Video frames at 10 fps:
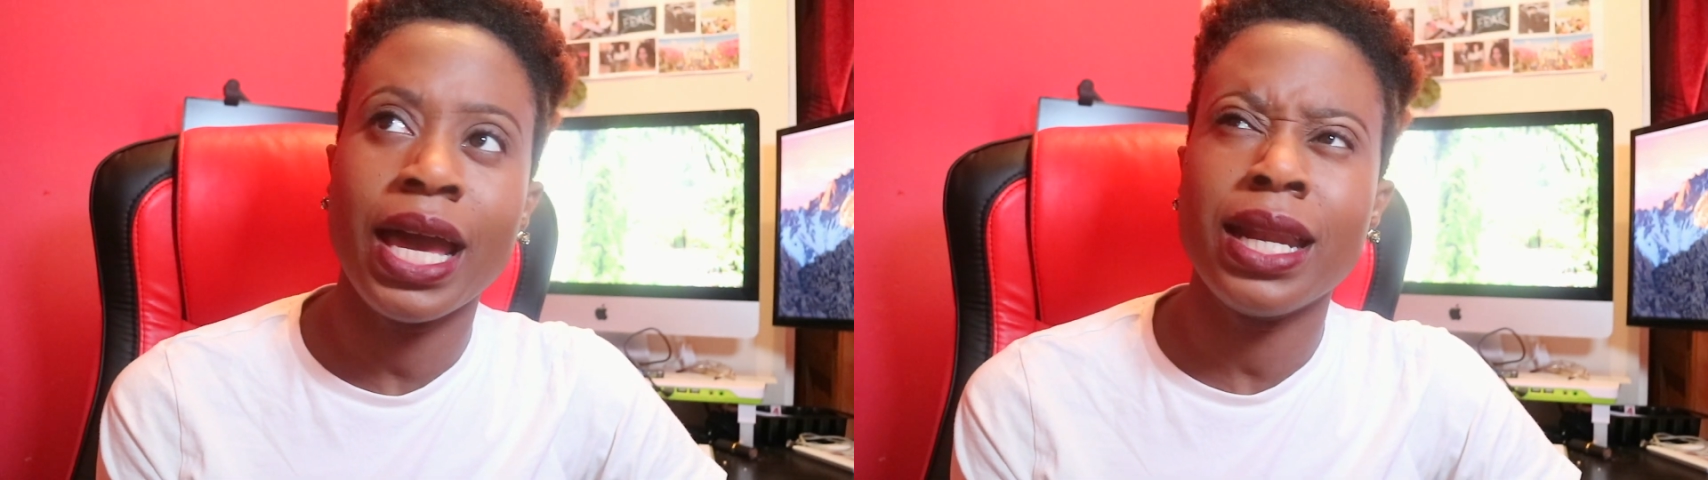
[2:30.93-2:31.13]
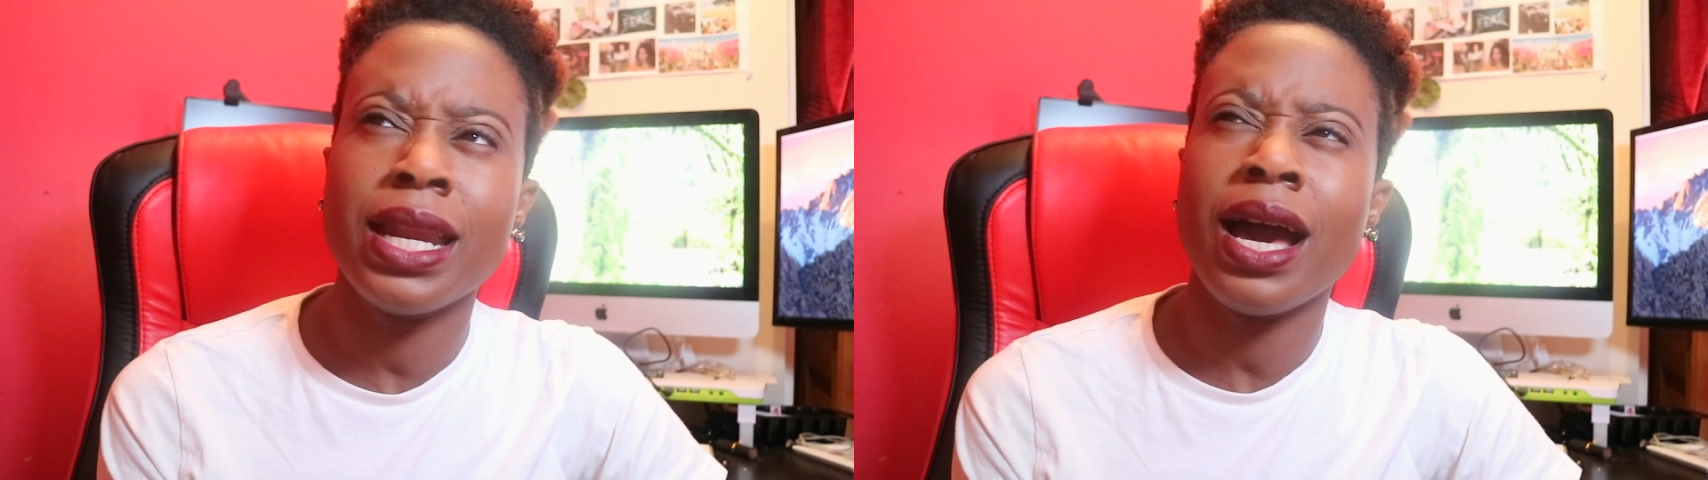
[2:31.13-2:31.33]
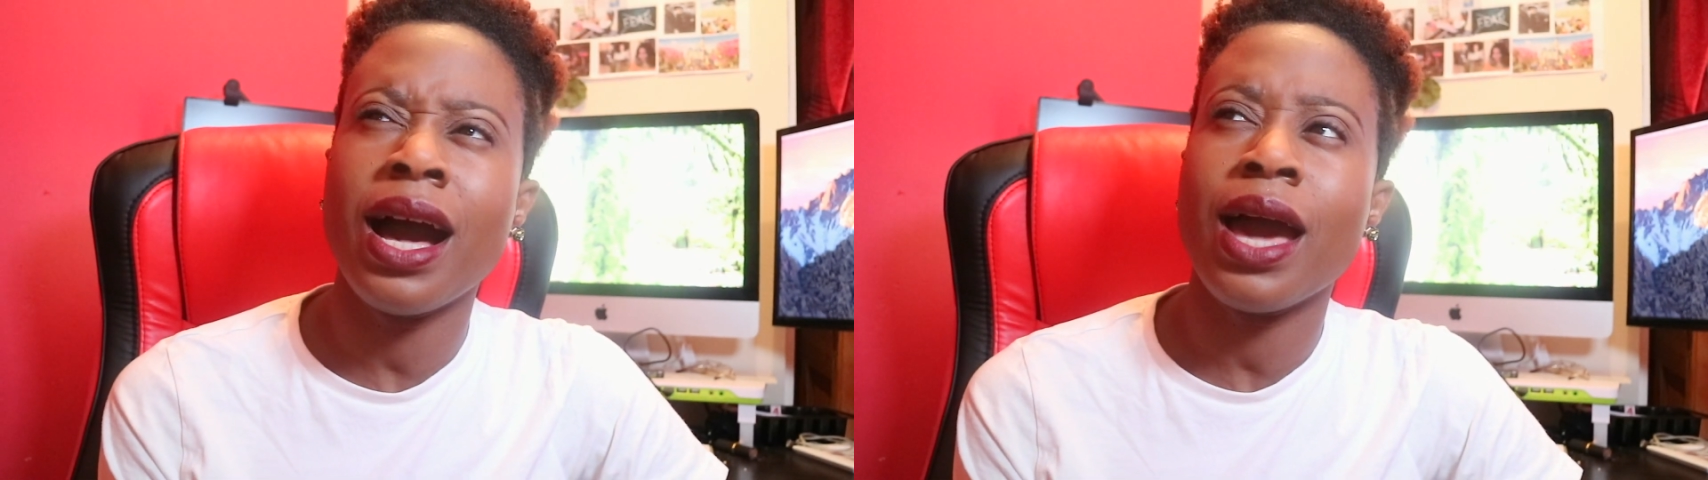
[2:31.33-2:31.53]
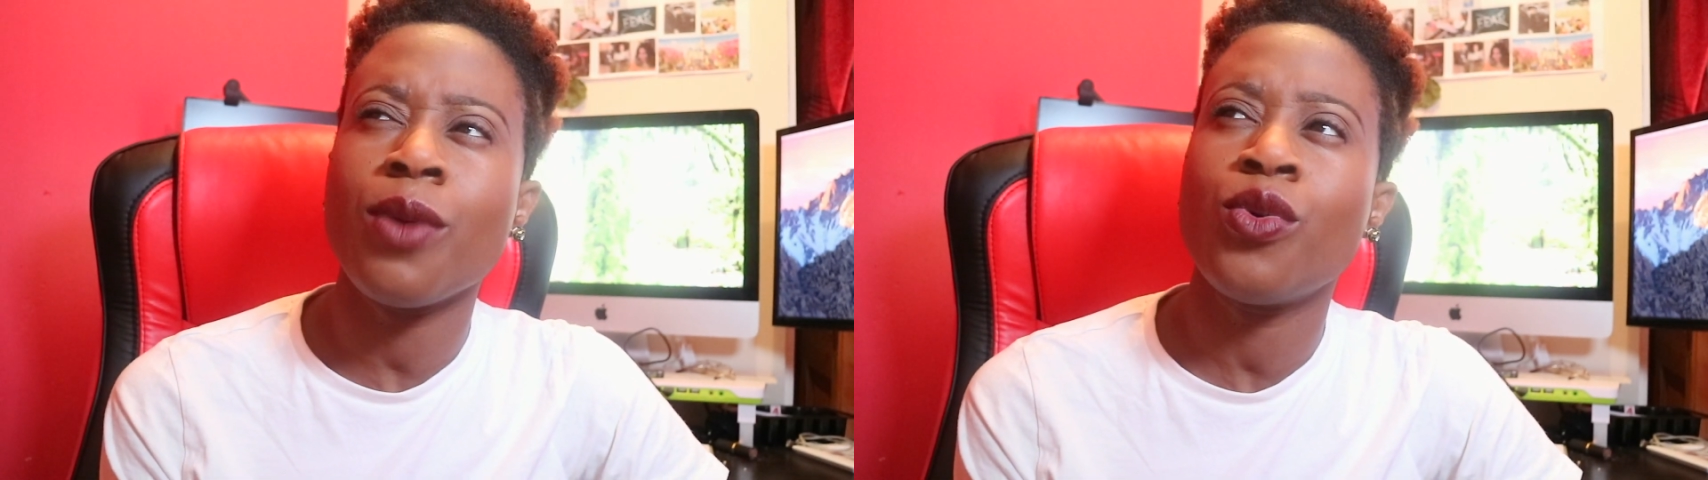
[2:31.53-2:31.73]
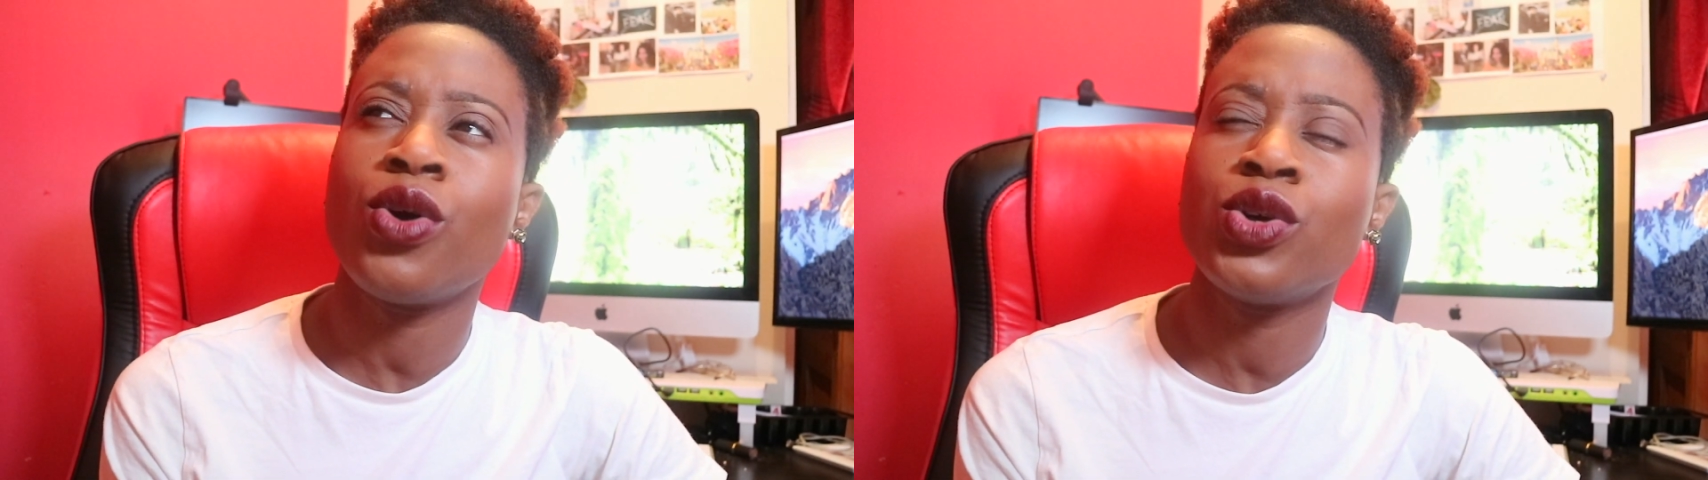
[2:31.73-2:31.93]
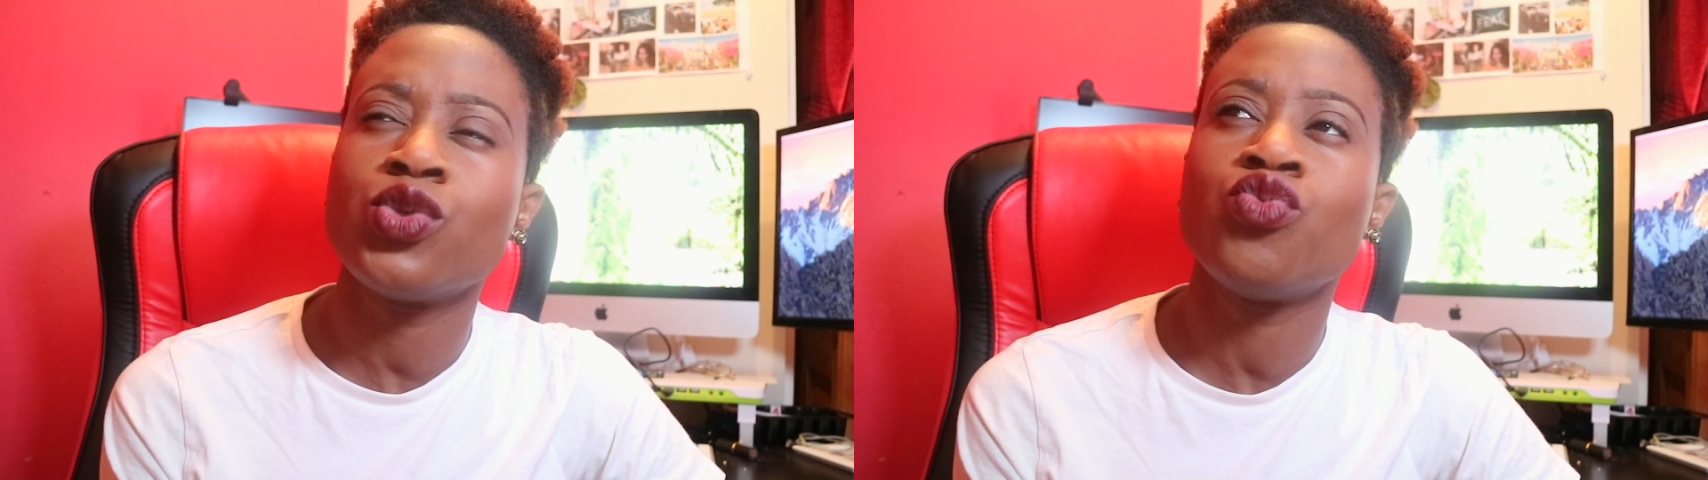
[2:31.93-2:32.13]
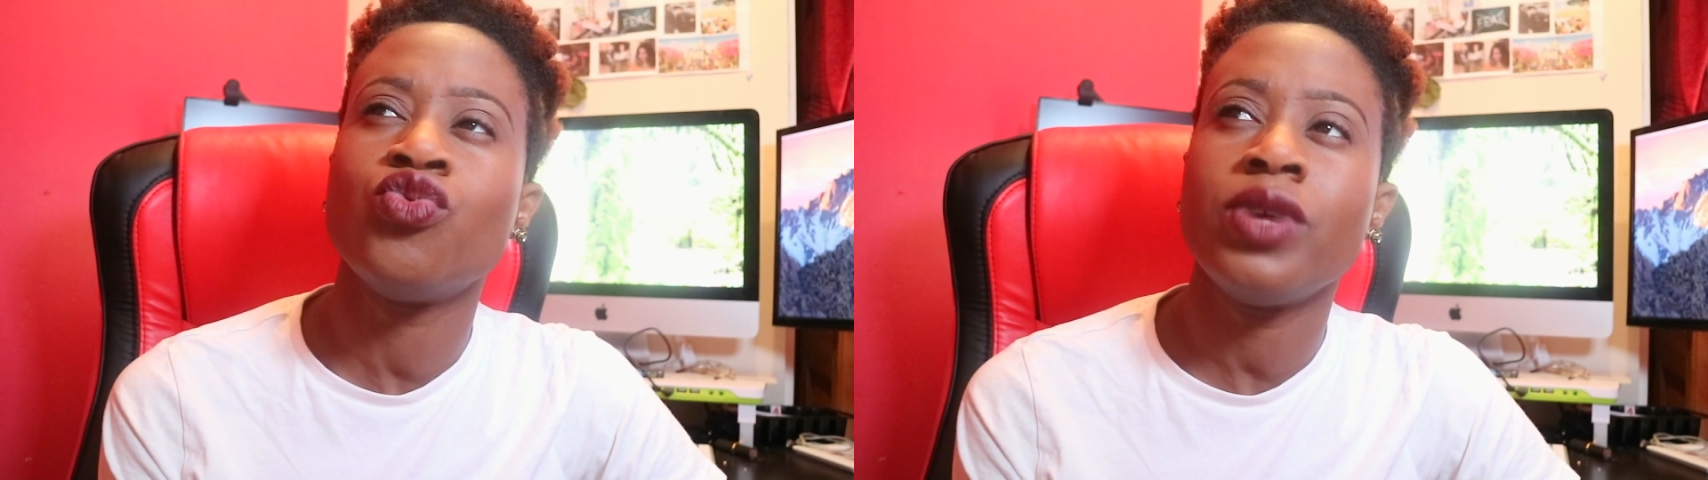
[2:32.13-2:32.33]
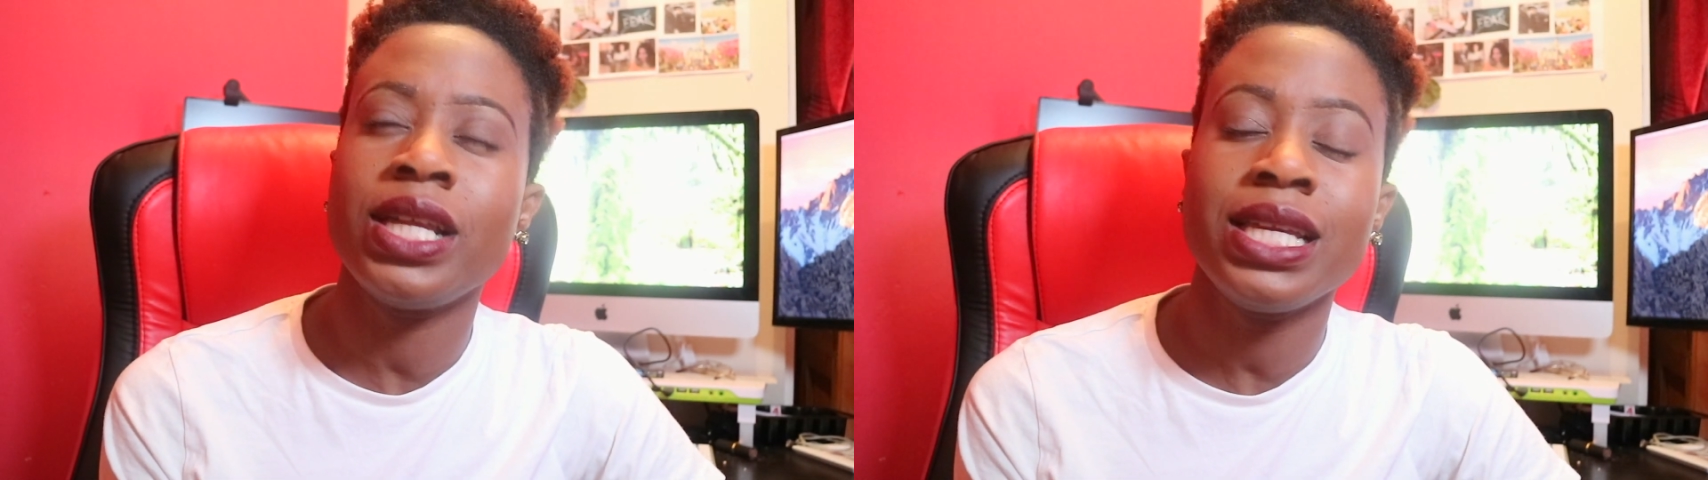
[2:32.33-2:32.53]
and I was
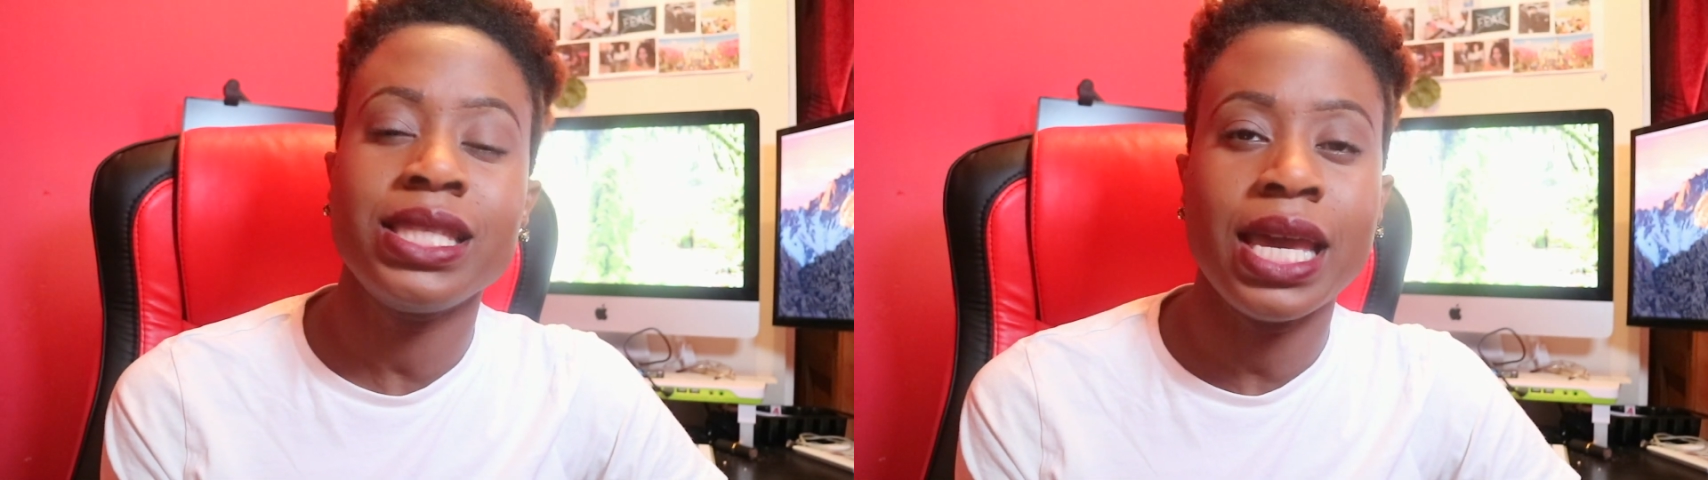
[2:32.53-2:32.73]
really